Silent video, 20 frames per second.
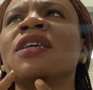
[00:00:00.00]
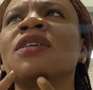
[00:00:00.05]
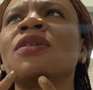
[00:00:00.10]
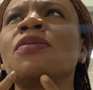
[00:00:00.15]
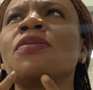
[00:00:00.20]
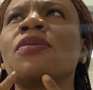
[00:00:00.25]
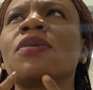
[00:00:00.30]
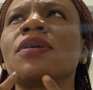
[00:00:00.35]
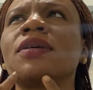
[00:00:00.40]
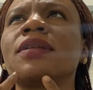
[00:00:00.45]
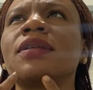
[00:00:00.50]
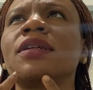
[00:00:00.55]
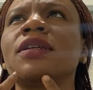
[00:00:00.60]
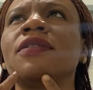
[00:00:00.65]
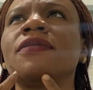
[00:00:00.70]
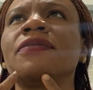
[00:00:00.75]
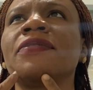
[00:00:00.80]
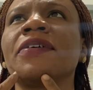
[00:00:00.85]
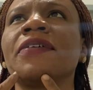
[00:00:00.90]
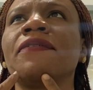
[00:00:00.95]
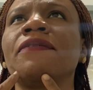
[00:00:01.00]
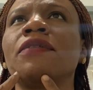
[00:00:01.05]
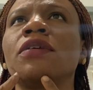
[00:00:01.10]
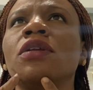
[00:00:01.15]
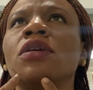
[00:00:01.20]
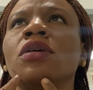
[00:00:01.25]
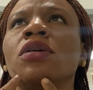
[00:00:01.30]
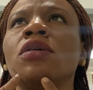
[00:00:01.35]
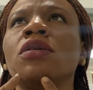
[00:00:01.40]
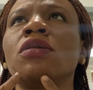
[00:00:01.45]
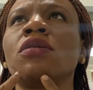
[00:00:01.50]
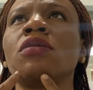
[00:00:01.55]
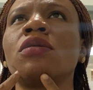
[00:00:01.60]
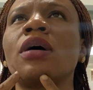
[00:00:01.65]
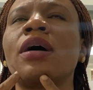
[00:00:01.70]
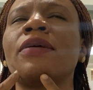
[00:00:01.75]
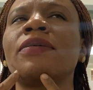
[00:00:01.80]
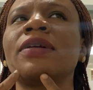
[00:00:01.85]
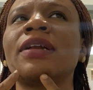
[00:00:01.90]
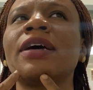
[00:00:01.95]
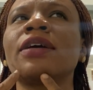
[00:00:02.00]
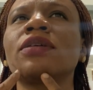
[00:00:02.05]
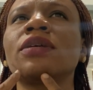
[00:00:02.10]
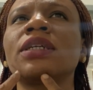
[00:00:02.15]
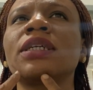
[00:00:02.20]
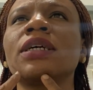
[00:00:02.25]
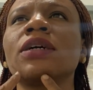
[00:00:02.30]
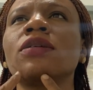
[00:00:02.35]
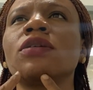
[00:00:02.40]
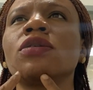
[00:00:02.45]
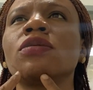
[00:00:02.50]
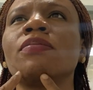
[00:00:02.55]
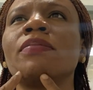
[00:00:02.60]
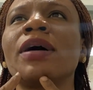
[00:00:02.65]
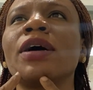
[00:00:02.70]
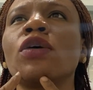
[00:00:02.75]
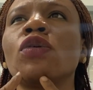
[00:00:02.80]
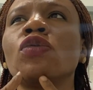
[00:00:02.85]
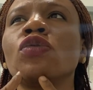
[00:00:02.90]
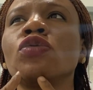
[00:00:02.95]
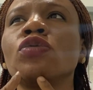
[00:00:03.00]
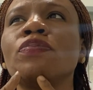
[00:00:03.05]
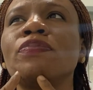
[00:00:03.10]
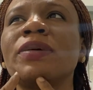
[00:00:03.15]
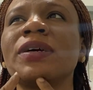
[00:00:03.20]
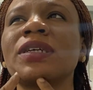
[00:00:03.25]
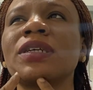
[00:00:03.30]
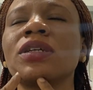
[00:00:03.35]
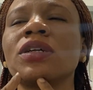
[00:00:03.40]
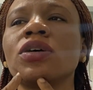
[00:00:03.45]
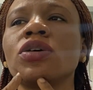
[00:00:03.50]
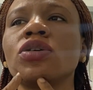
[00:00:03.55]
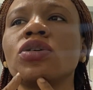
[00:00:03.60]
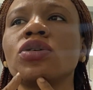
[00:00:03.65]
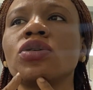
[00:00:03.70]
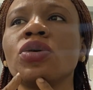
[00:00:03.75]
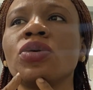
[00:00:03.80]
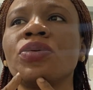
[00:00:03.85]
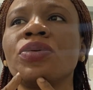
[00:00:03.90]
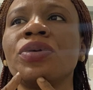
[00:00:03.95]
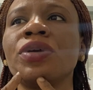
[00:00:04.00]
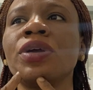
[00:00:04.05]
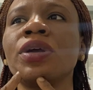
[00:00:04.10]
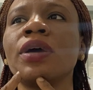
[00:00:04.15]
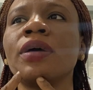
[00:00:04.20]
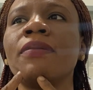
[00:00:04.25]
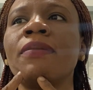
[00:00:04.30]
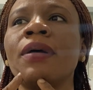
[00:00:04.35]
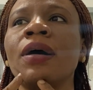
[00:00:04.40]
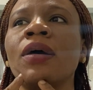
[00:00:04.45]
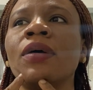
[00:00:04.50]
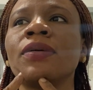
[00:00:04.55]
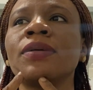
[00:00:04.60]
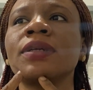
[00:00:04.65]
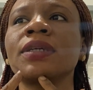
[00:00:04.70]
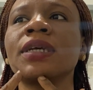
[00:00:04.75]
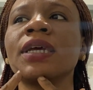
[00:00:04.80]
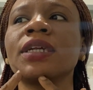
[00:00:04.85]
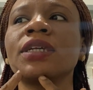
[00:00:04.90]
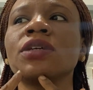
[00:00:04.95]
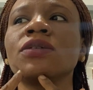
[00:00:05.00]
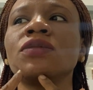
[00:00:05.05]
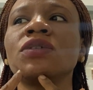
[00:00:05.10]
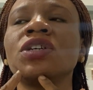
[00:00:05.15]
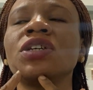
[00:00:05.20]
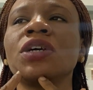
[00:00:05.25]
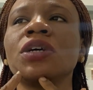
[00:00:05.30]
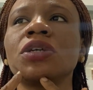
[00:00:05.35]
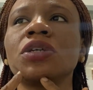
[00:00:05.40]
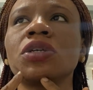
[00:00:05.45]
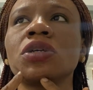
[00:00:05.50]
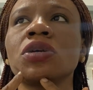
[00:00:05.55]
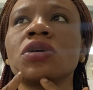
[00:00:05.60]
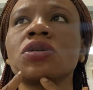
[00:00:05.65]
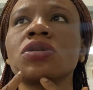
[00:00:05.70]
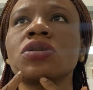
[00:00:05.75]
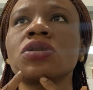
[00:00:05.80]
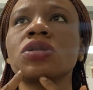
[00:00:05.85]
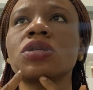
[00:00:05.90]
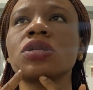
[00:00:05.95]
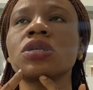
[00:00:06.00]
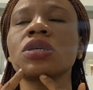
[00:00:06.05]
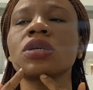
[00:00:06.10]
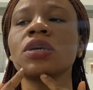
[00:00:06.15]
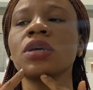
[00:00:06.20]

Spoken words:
it worth a different video? I would like to tell my own personal story about getting rejections.